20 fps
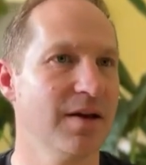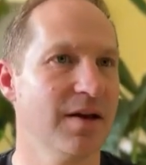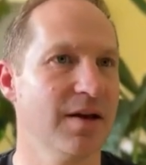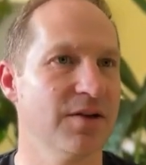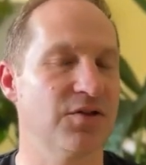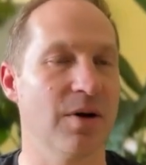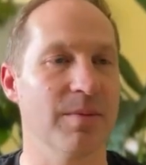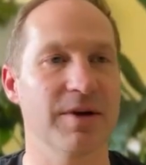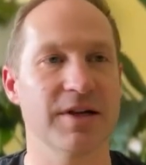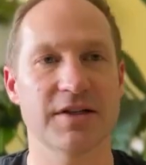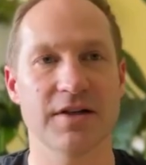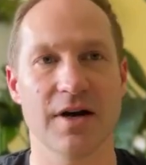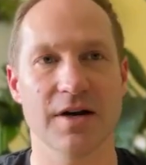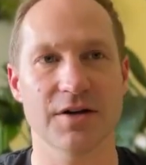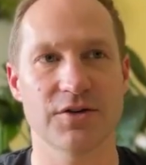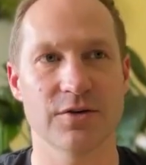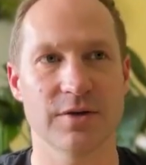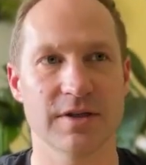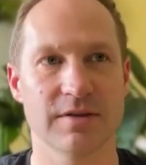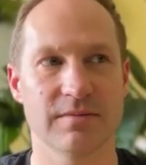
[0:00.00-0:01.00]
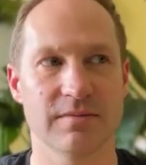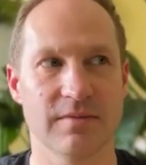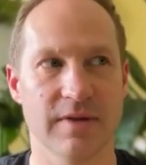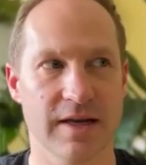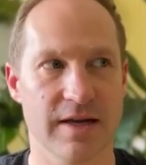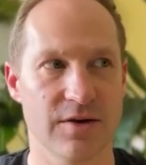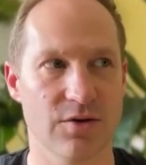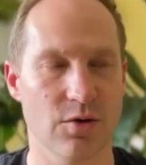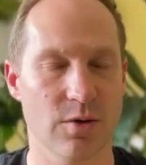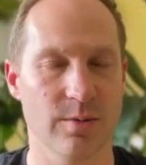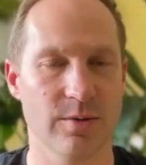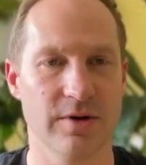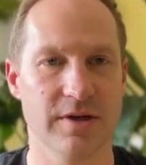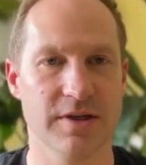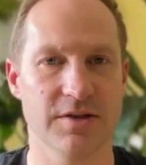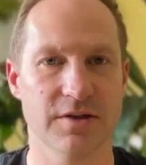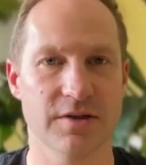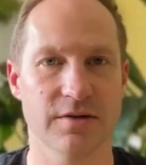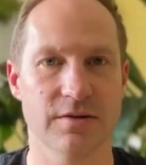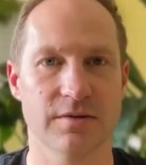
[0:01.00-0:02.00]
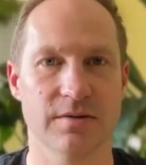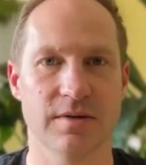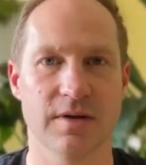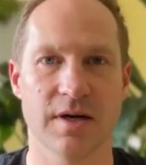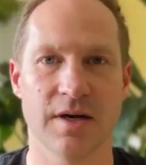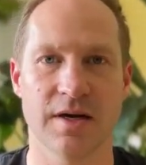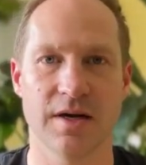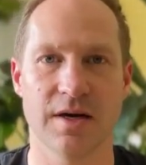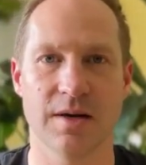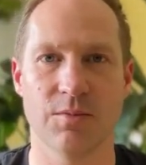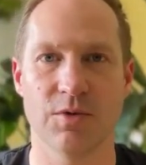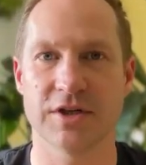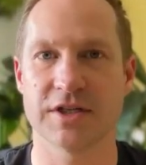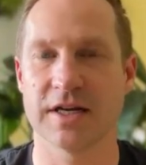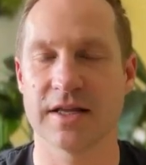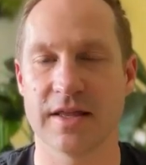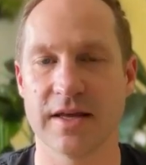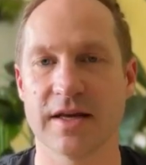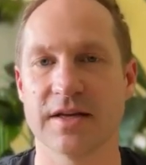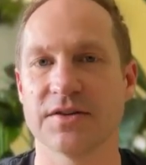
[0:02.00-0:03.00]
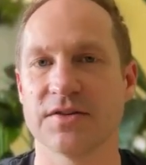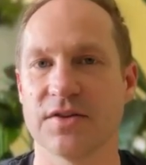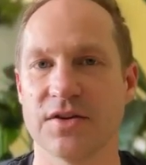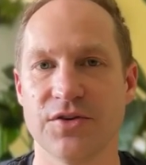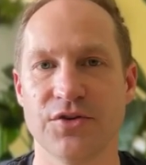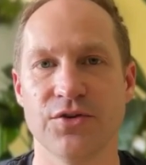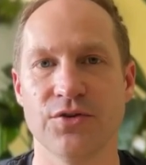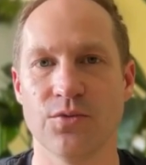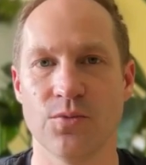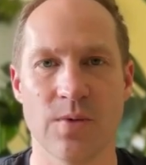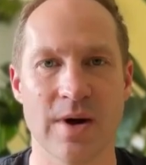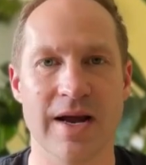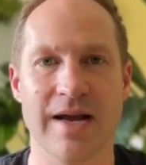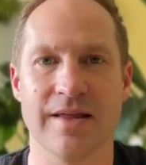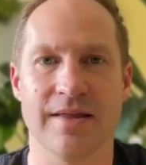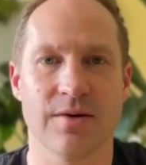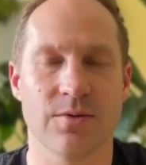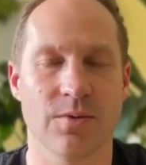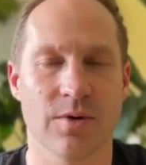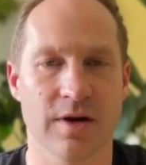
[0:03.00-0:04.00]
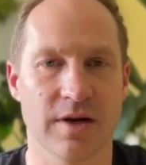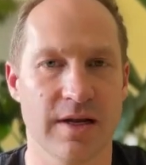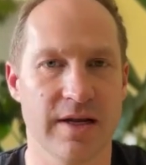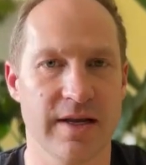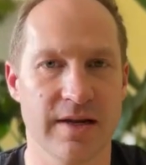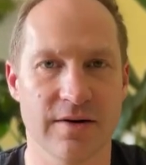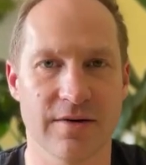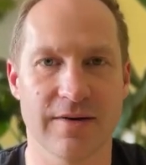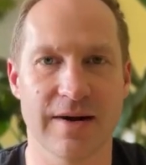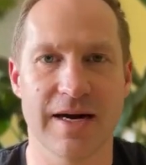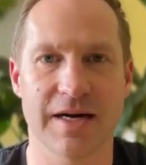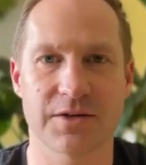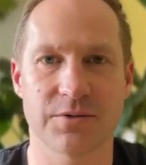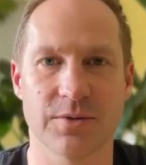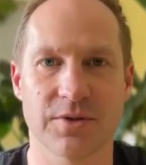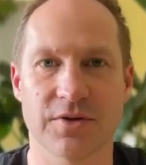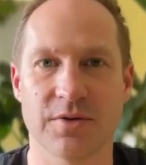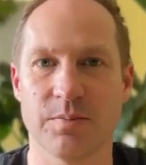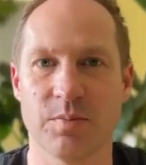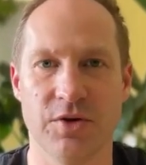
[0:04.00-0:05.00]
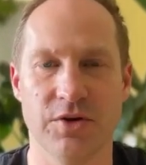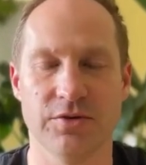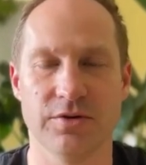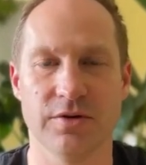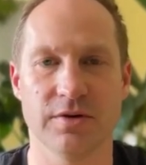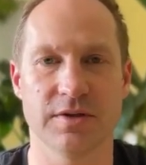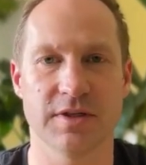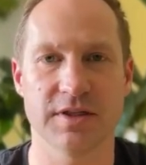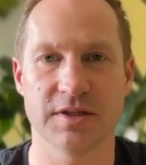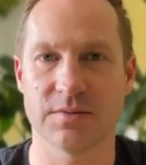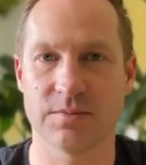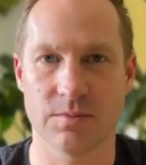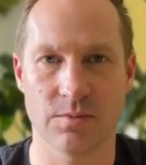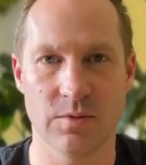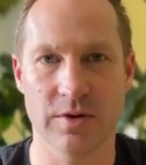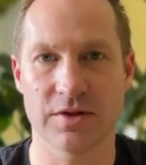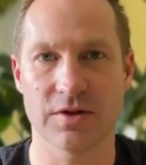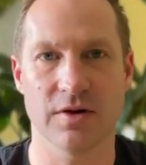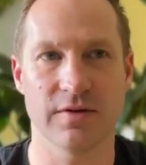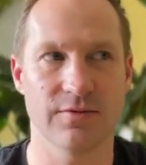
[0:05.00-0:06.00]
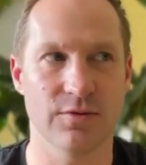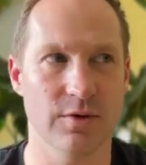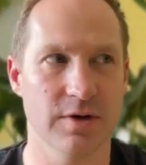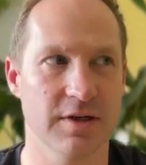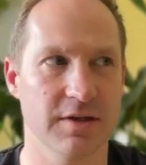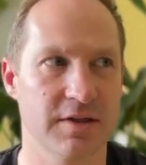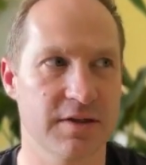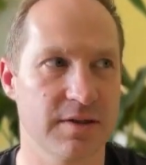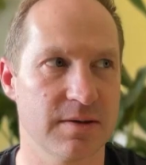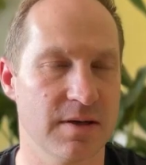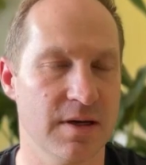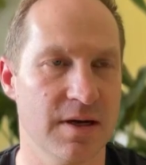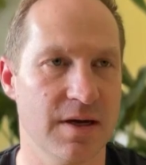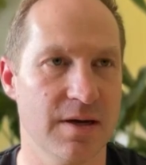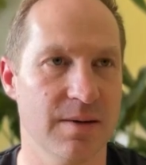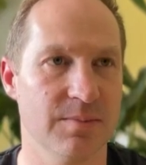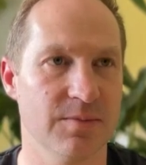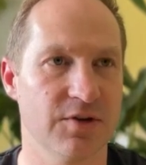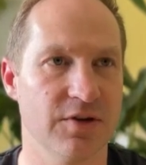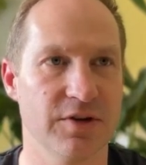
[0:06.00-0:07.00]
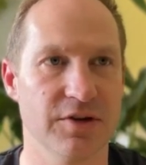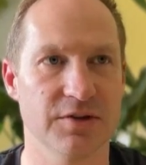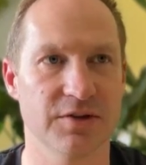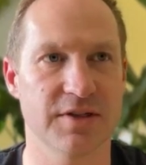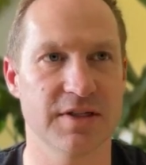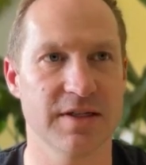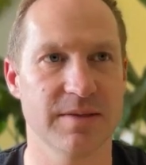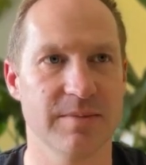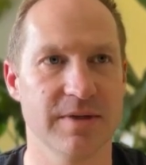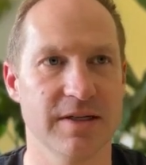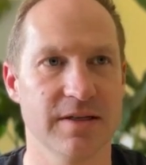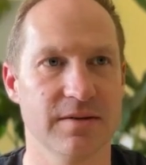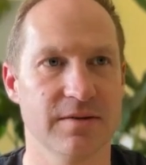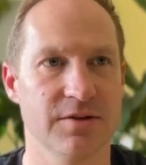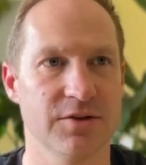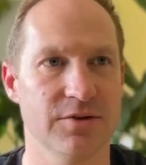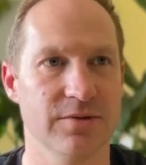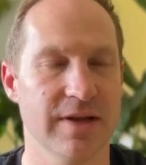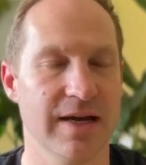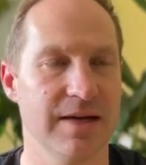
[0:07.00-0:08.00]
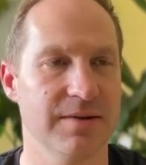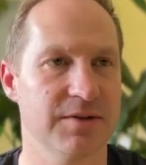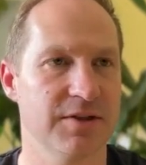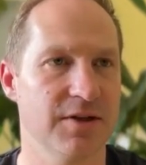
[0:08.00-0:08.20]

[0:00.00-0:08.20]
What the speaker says: So I'm going to talk to it like I normally do, which I think is the new way that we're going to interact with computers, is with our voice. So you'll see me do that.